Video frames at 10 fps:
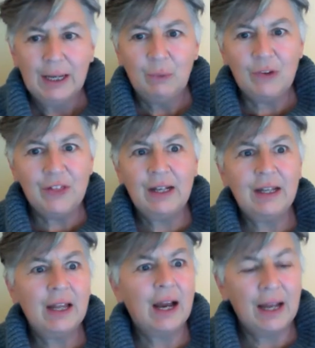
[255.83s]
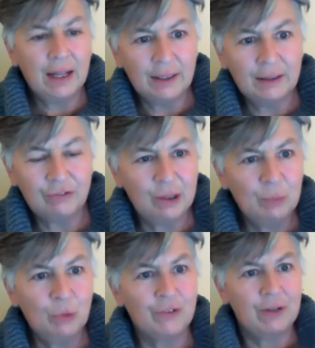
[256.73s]
Within the IALA
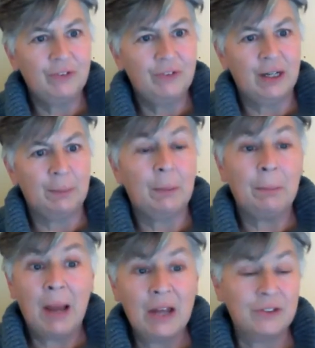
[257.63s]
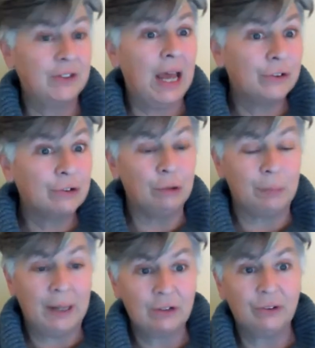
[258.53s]
framework, they've set up a MaaS task
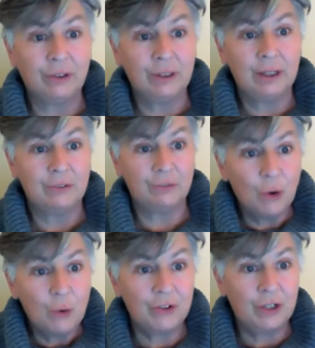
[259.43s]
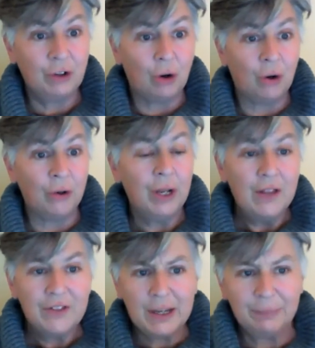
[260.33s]
group, actually, that's focusing on
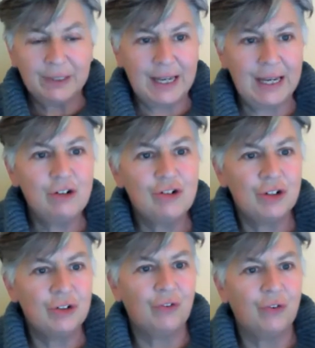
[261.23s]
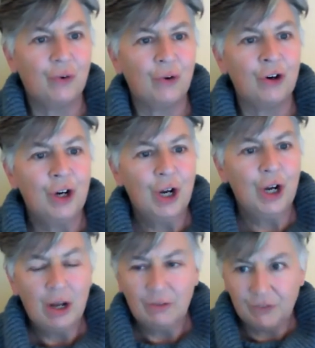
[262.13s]
the implication for
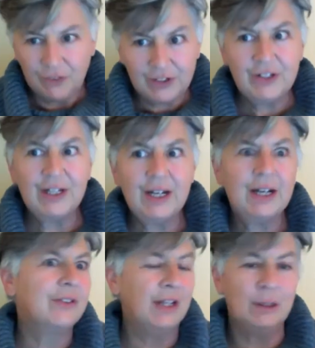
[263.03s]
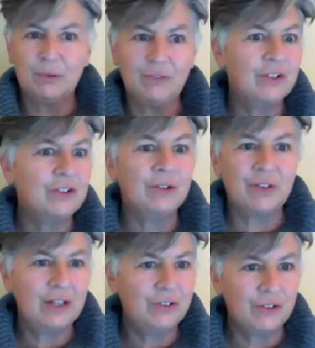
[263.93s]
VTS and the provision
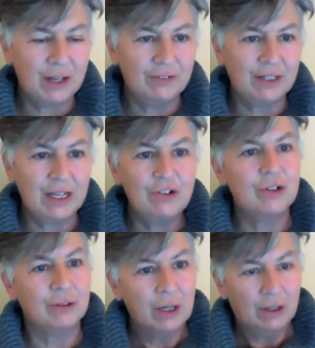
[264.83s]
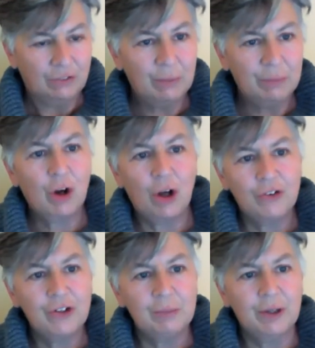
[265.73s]
of aids to navigation from the
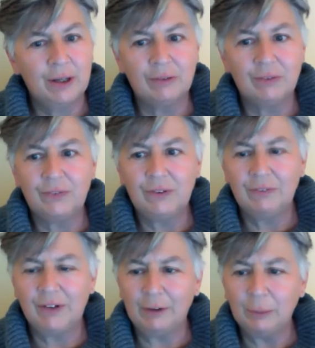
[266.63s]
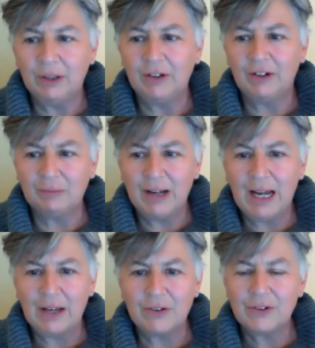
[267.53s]
concept of development of
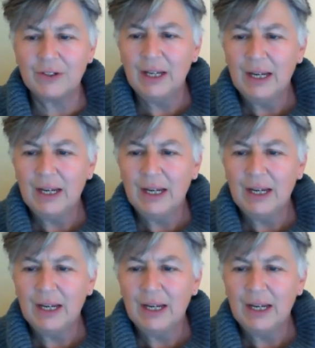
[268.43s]
MaaS.